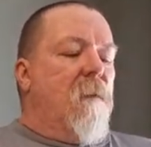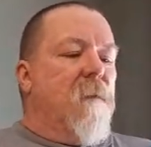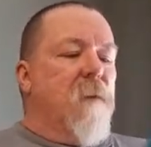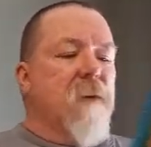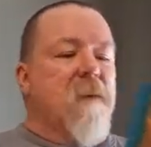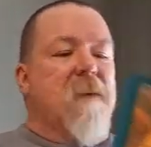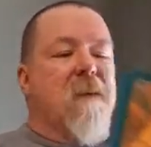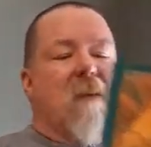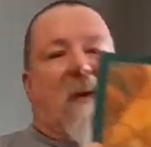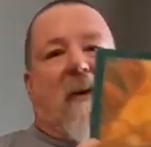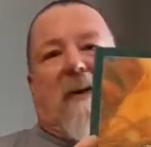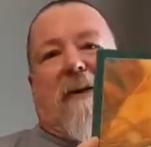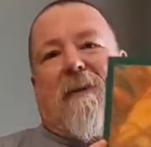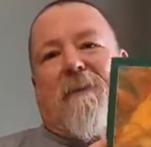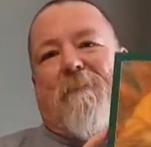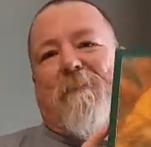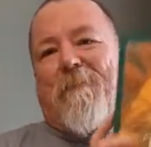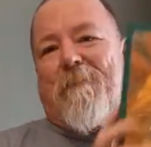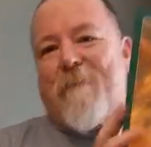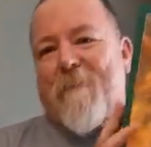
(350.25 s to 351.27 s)
This,
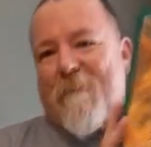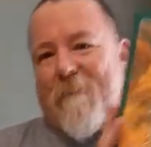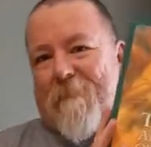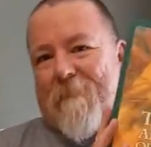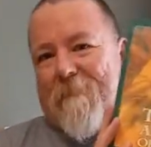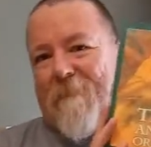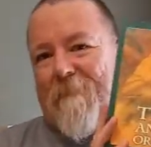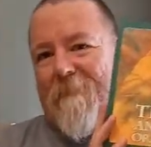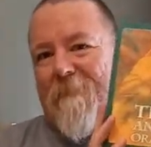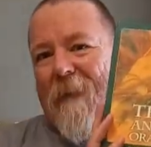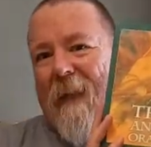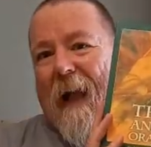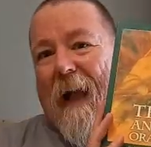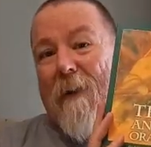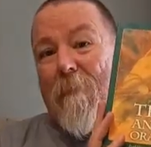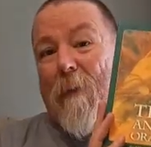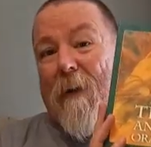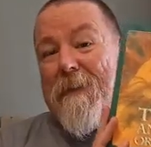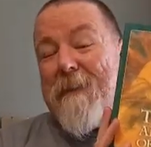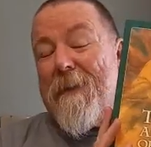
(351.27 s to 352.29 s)

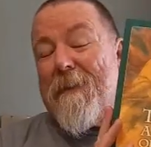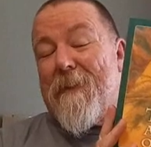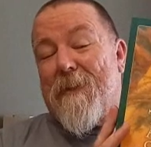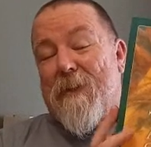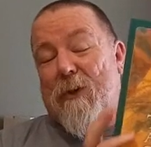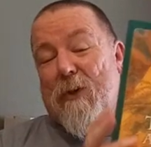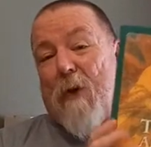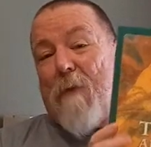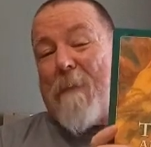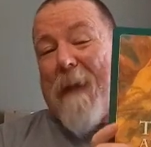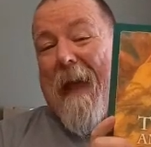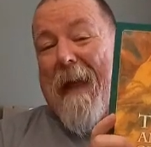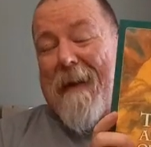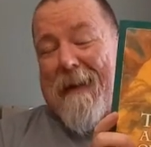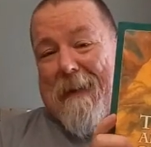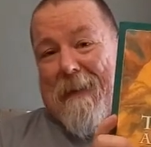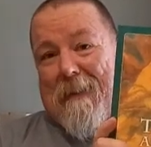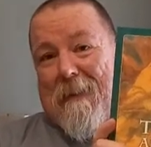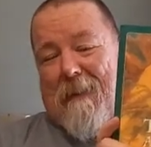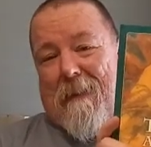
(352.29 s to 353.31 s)
I wanted this so
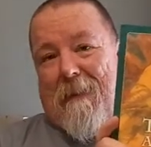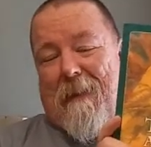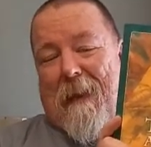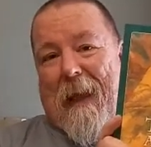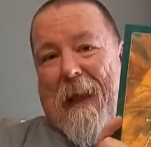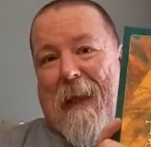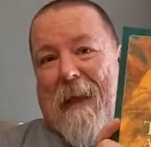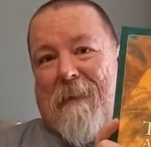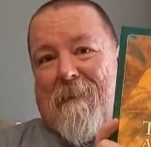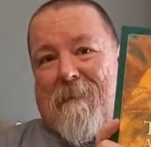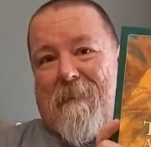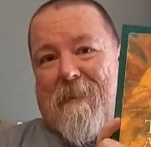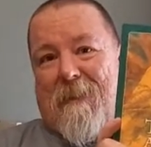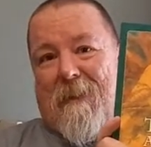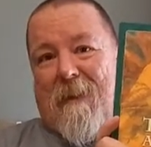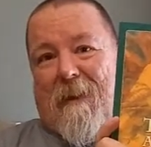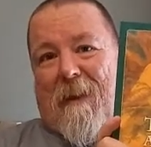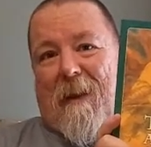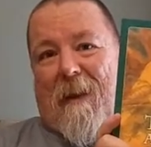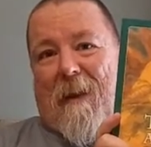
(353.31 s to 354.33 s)
badly, and
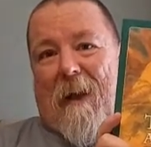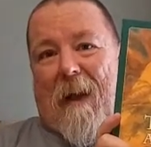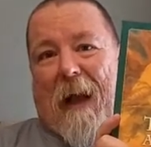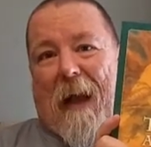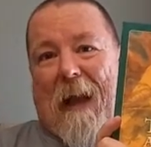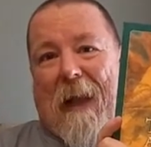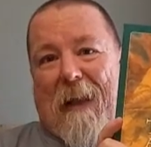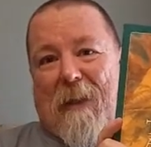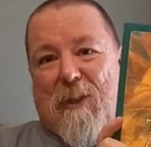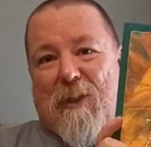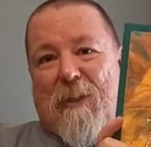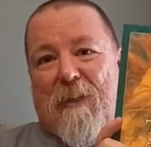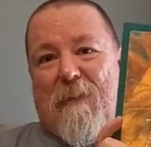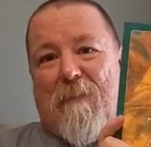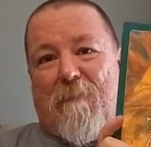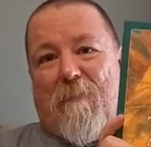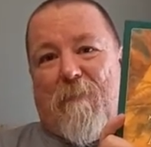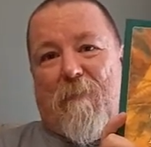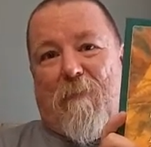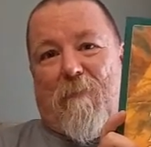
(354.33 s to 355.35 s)
I
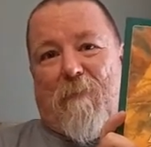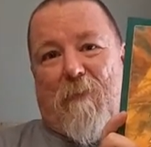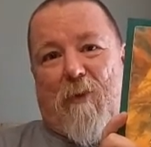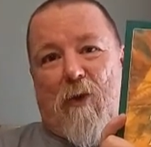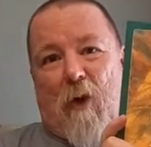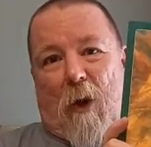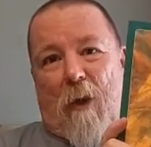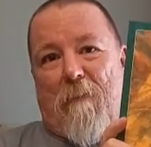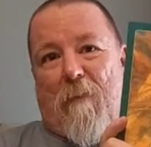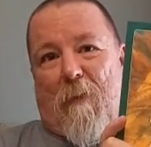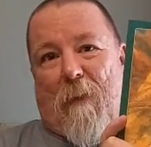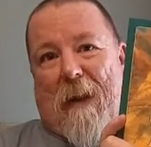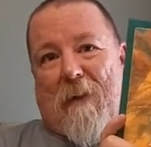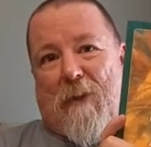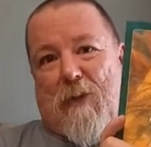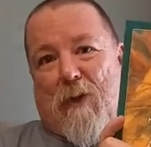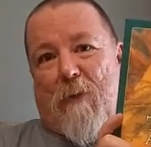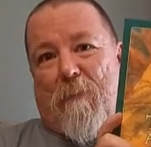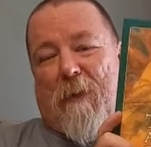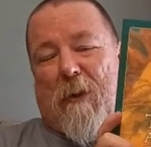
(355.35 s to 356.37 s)
actually drove
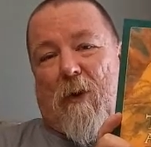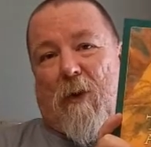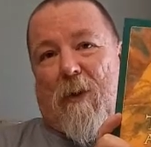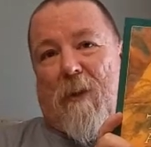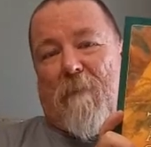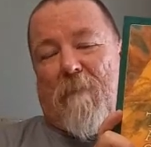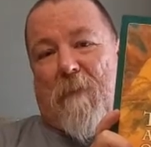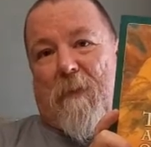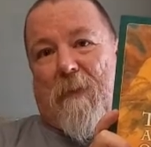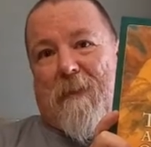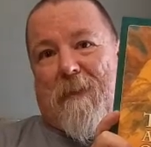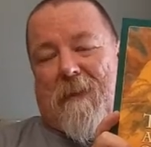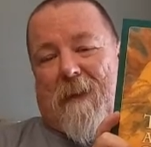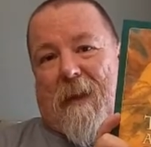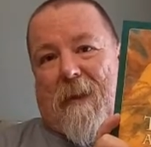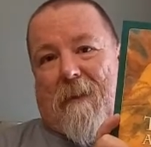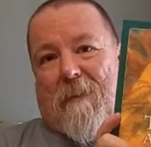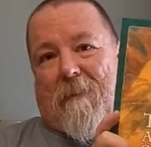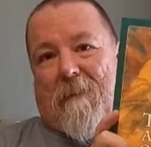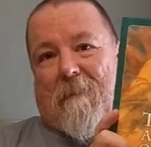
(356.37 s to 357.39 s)
around Durban looking for this
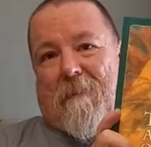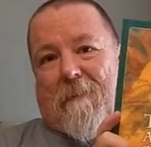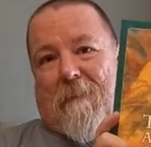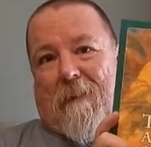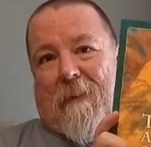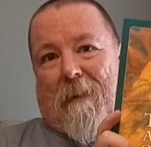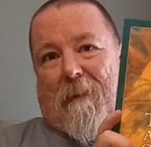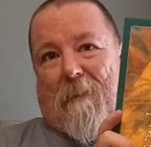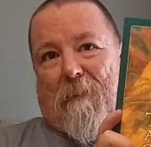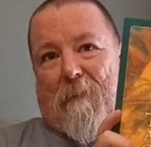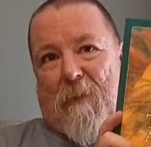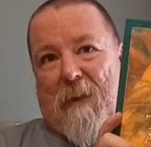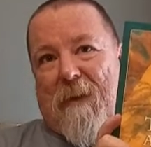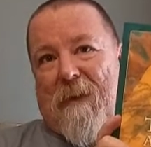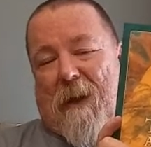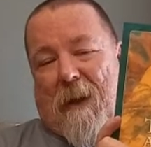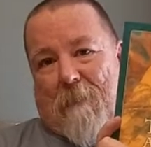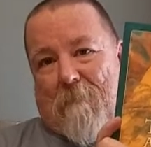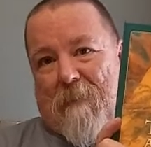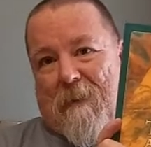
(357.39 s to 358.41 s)
deck 3
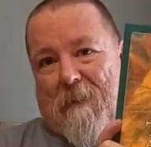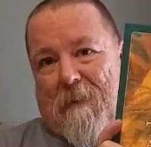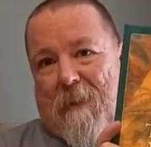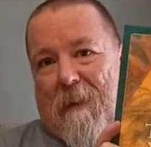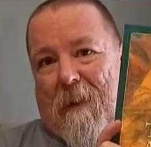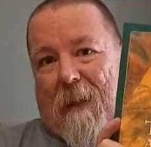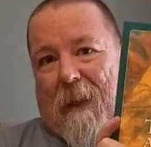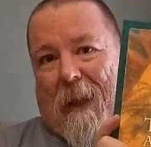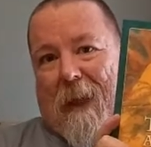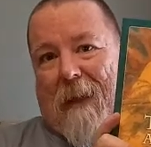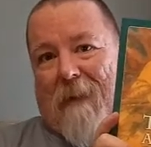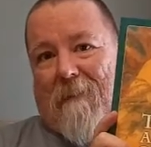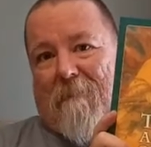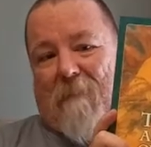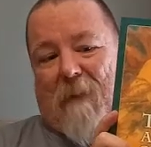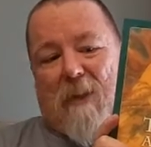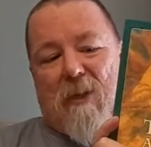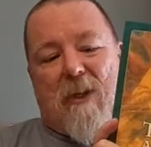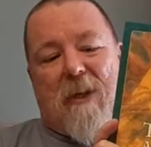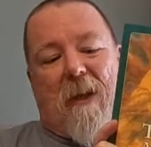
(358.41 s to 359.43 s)
times. And
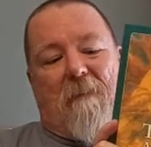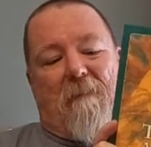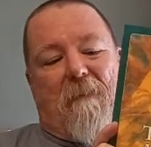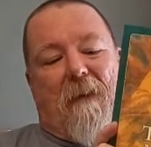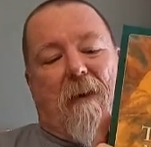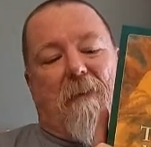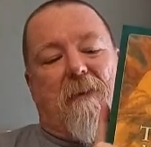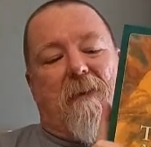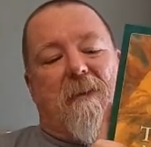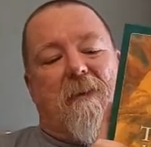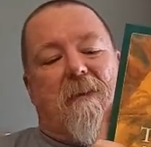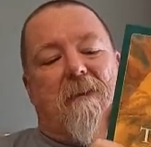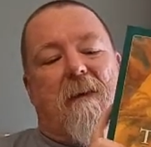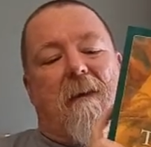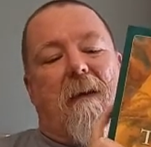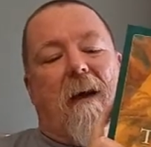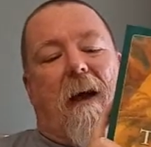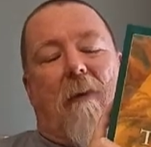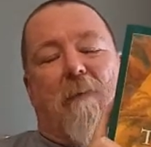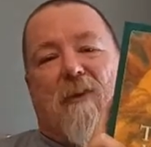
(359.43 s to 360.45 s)
eventually I found it.
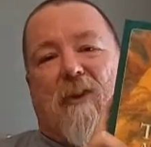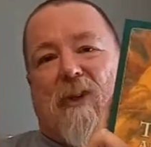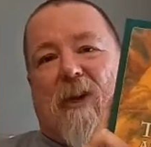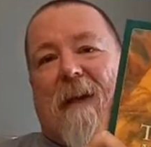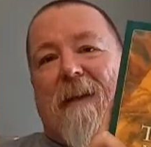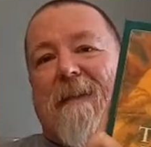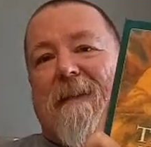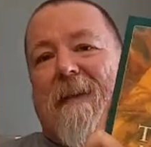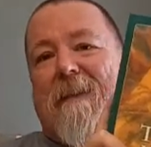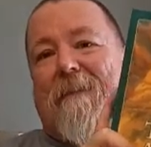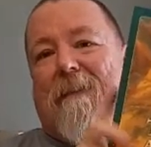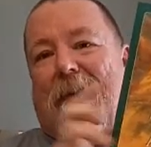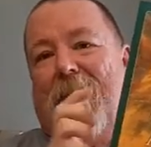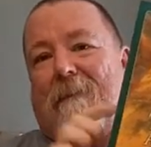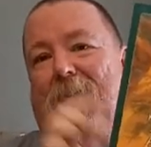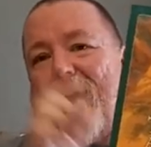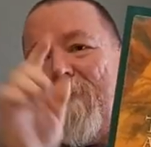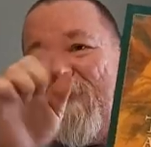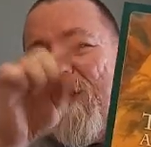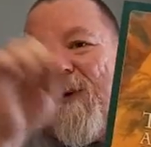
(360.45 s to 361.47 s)
I was chasing
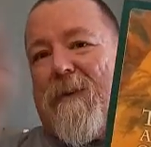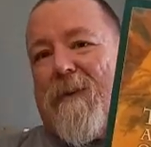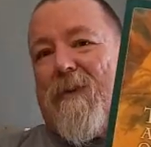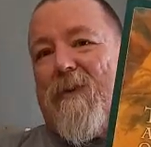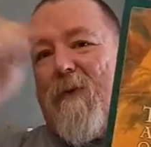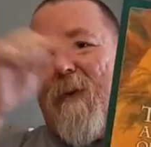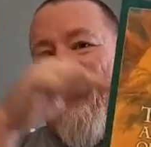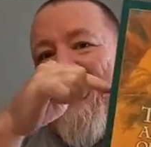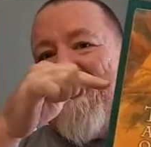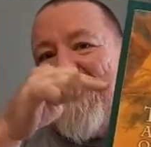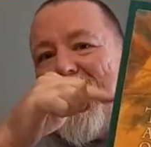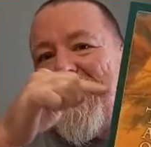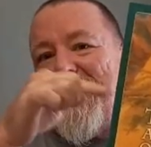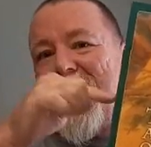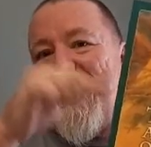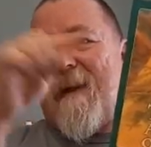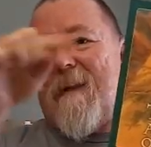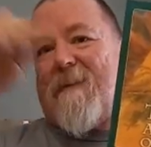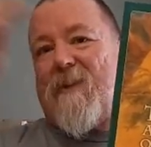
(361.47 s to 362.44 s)
the person who had this deck.